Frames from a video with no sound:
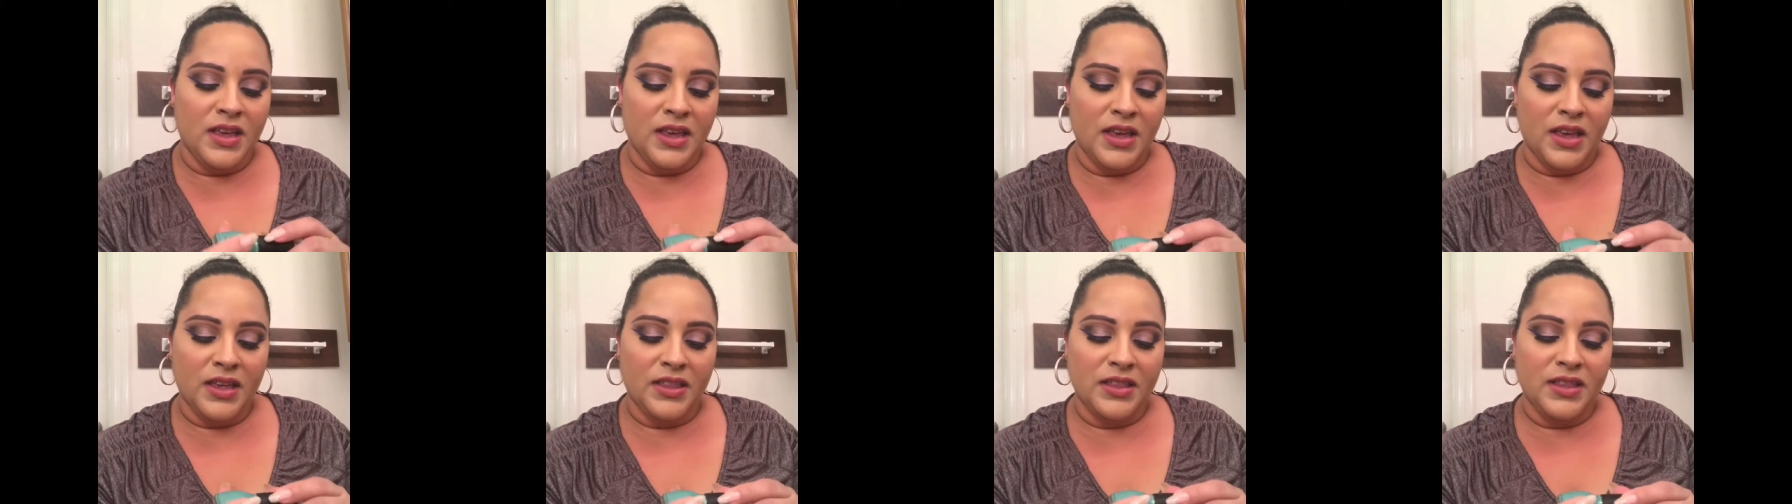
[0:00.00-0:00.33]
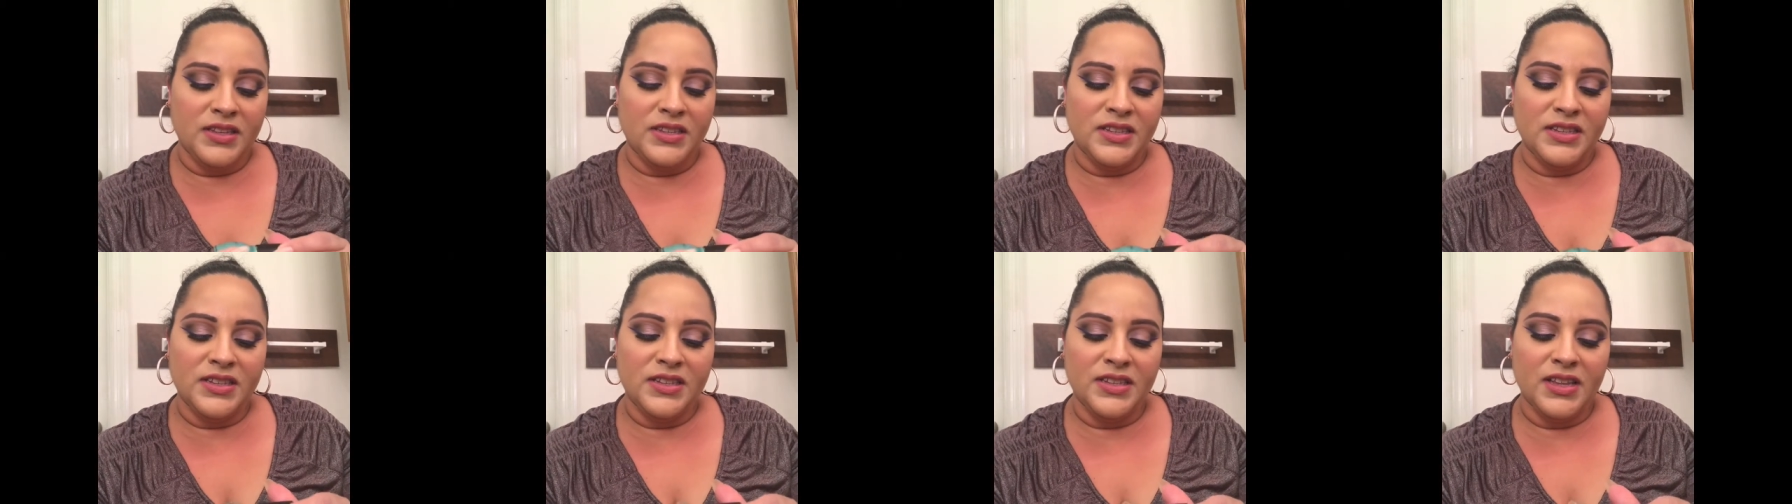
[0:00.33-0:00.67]
And
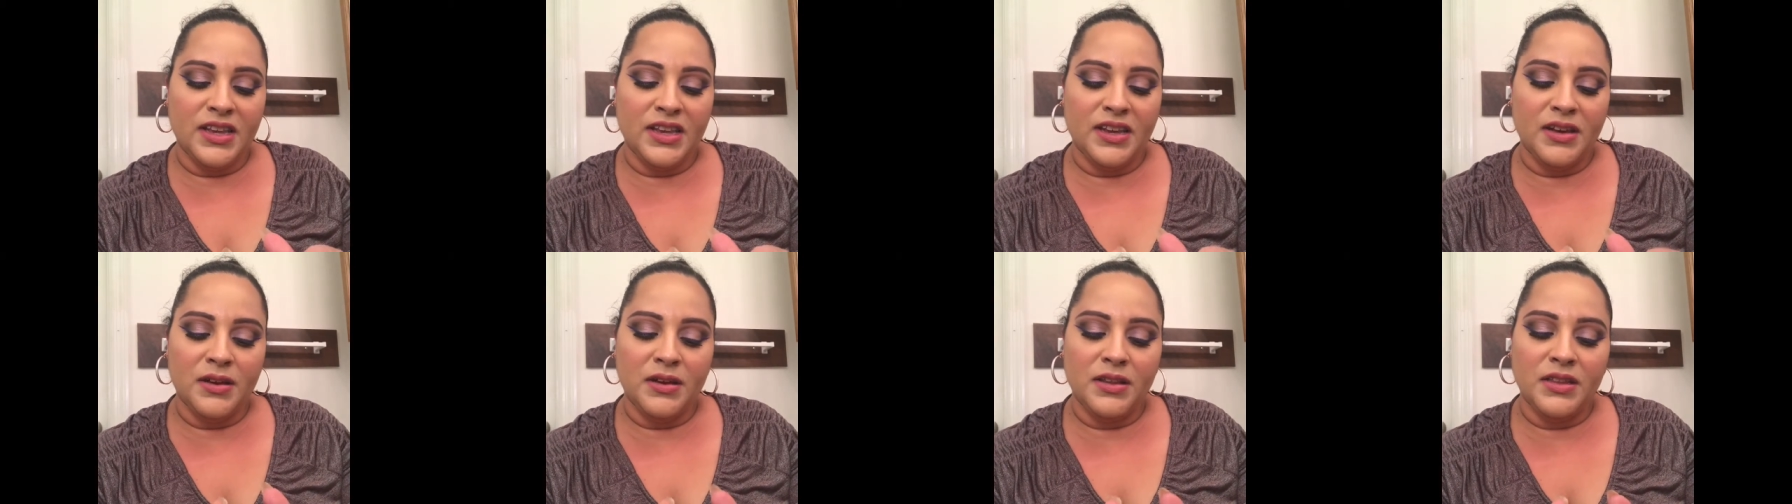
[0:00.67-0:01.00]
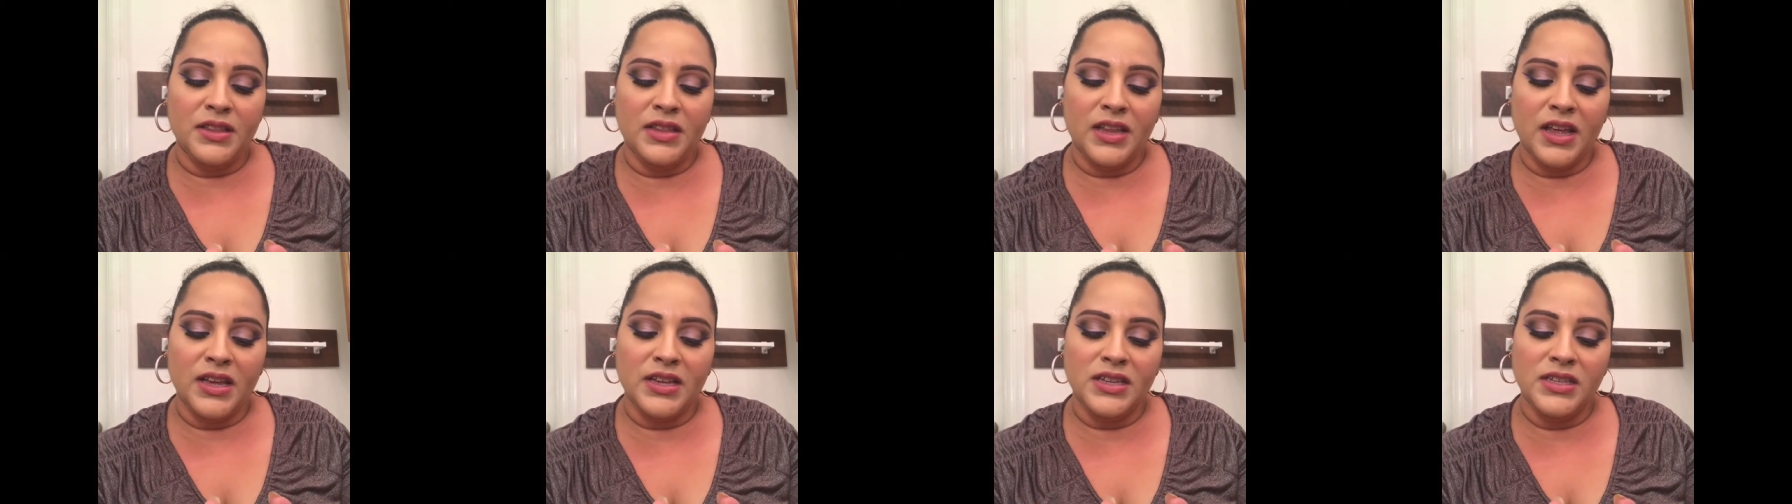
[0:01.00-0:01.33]
this is like
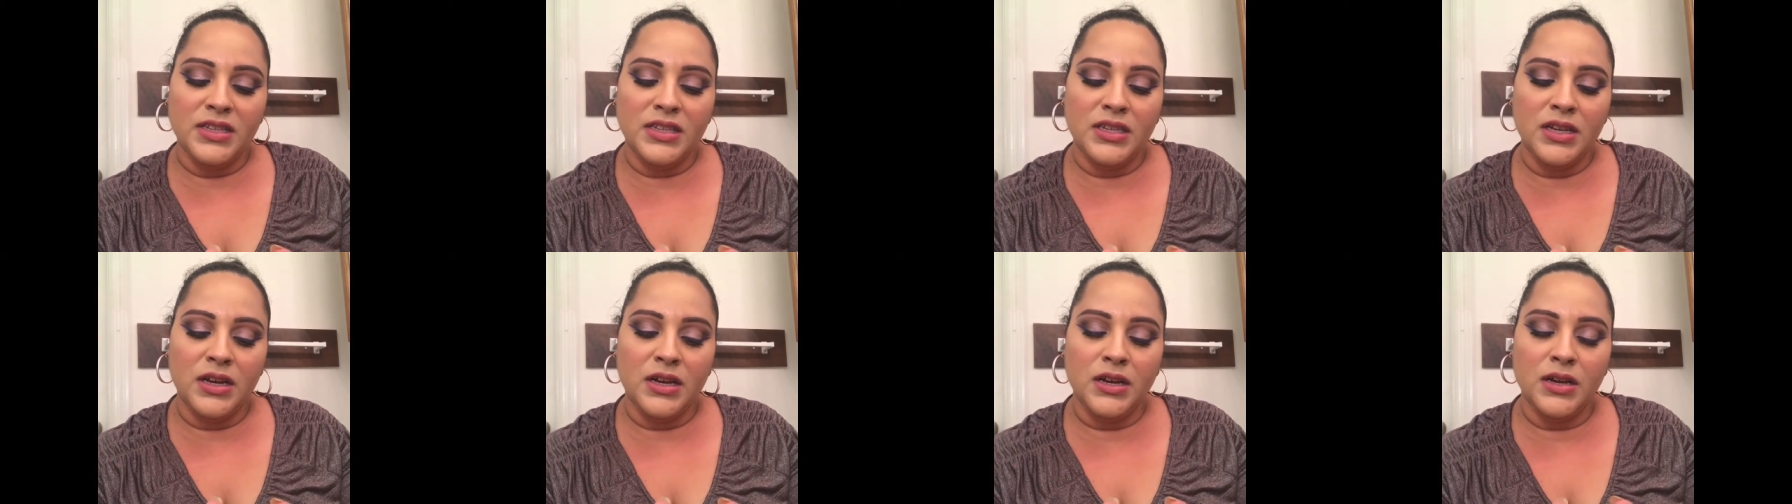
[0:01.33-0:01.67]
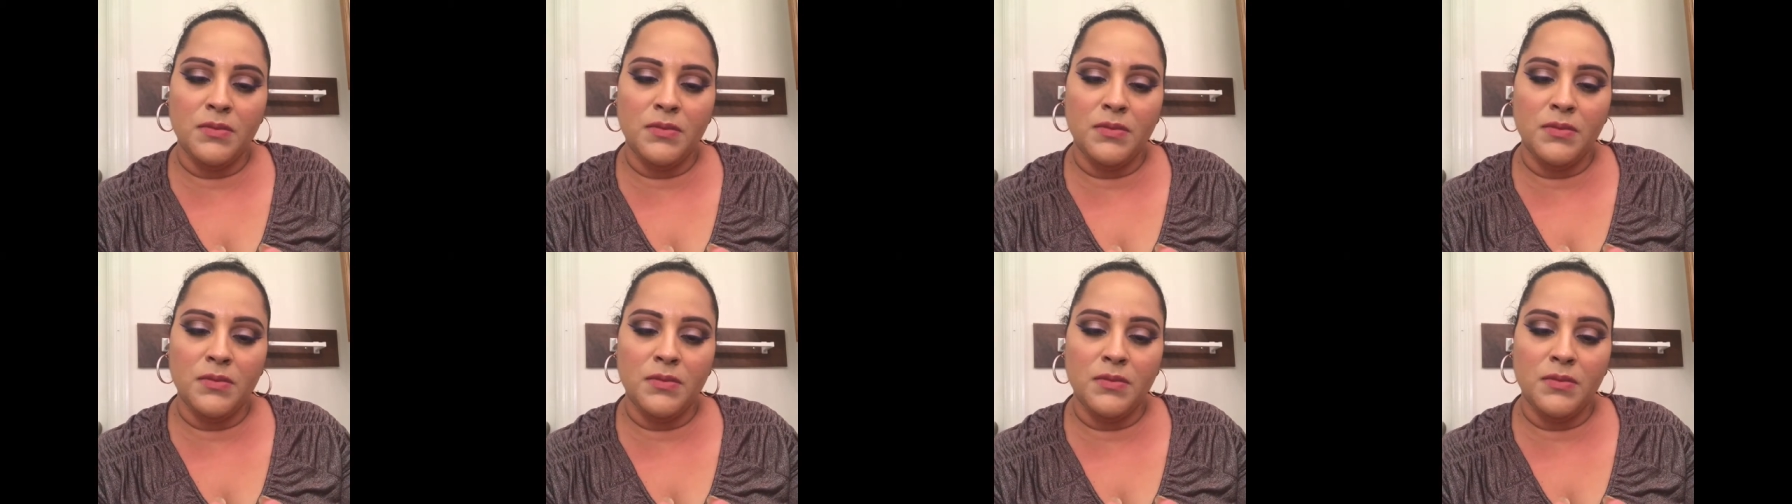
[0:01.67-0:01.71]
a nice